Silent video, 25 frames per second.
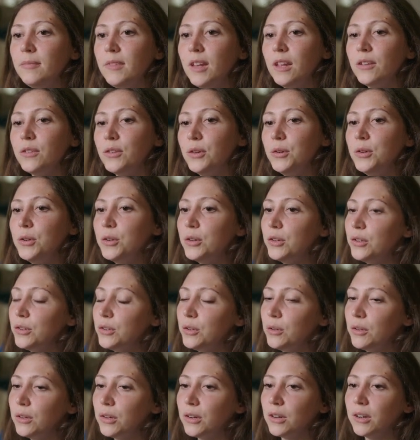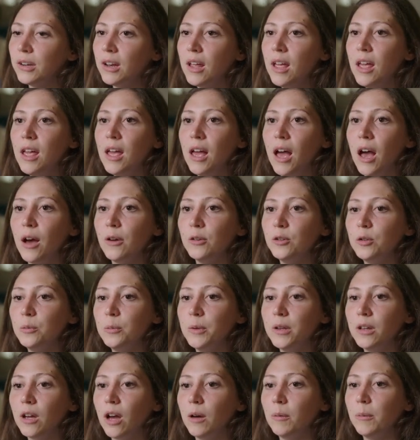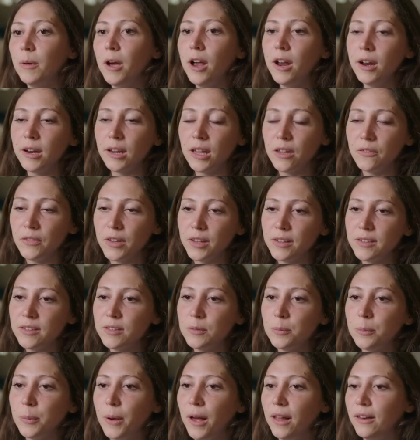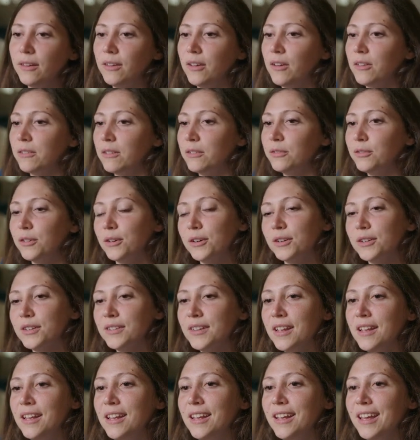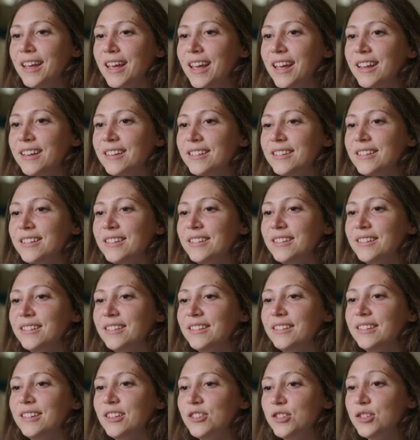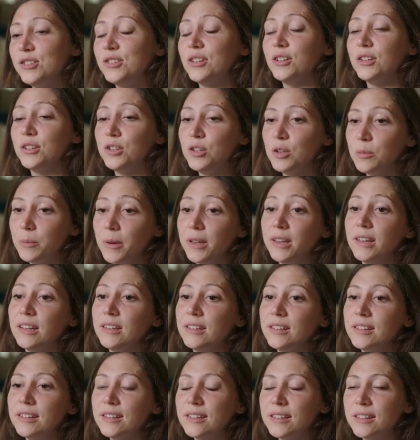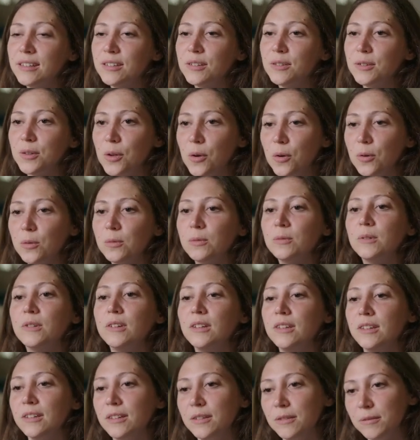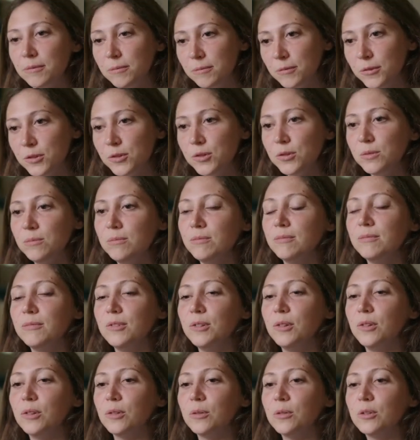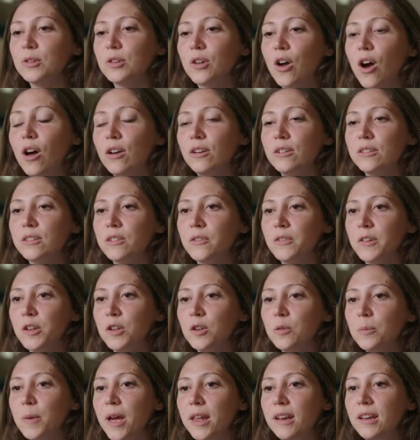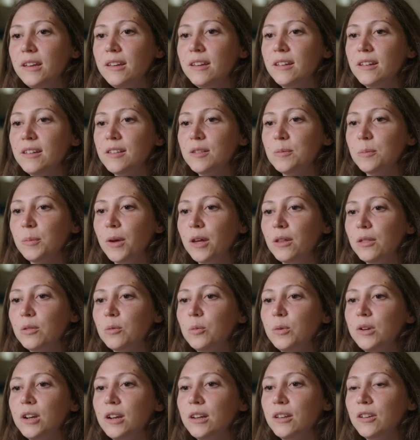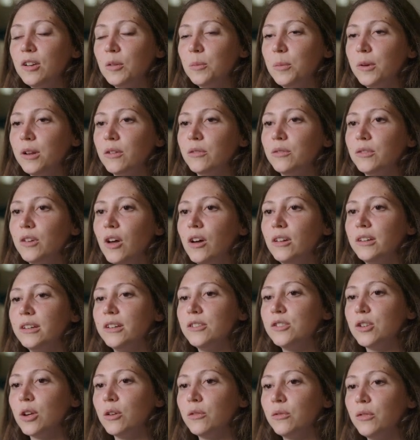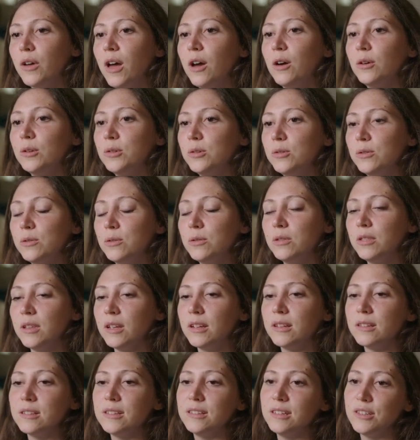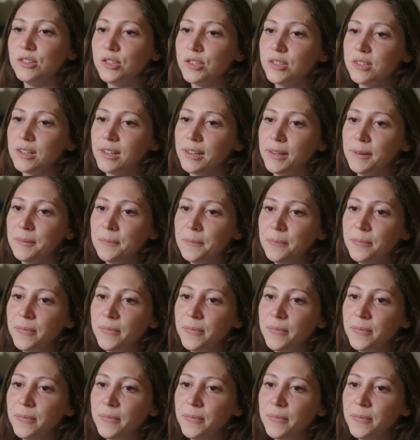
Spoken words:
So you're going to learn how to become archivists, paleographers, and digital humanists. So, scholars of the humanities, but with a little bit of knowledge of how to do things digitally.